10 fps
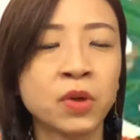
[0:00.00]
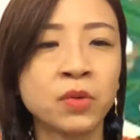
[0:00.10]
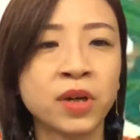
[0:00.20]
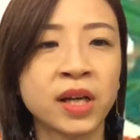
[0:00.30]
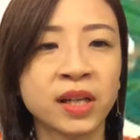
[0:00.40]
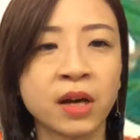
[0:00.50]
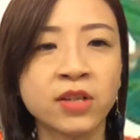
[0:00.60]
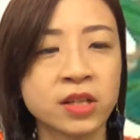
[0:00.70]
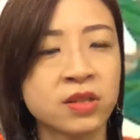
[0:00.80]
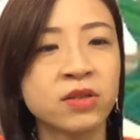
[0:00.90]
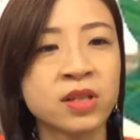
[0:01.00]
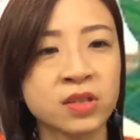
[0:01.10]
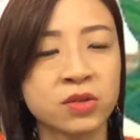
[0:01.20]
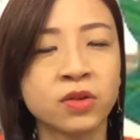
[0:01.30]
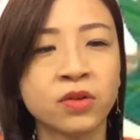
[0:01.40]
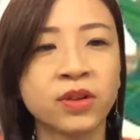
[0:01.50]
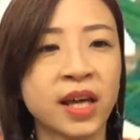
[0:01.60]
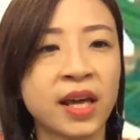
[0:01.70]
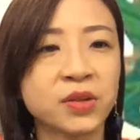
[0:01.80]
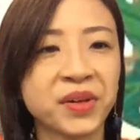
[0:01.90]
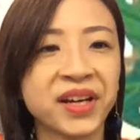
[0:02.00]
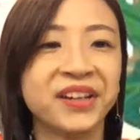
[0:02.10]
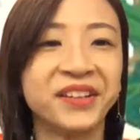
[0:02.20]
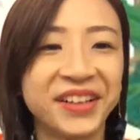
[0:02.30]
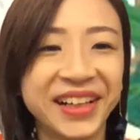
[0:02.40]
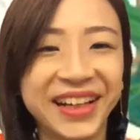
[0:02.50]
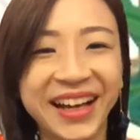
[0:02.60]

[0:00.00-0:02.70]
we will encourage our students to go for that as well.